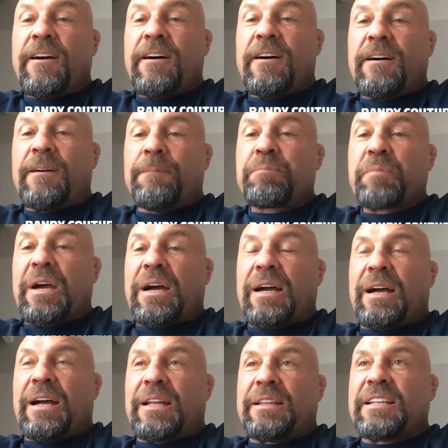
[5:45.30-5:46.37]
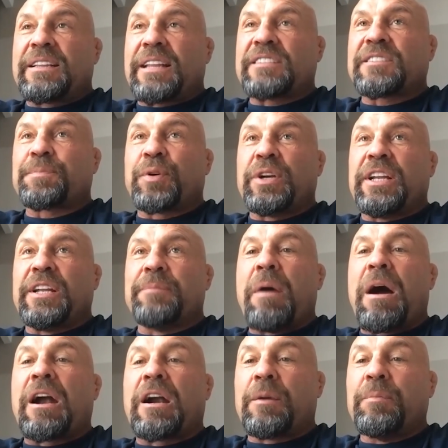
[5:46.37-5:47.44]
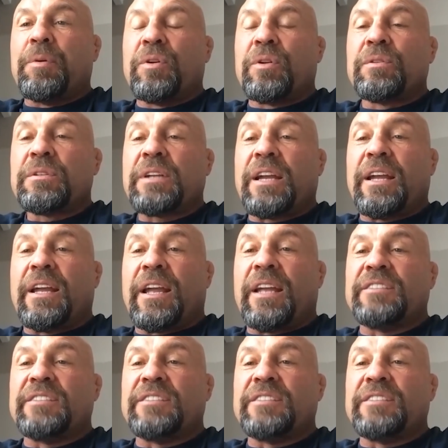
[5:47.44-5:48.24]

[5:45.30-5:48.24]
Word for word: um, I, I, think that's pretty admirable and,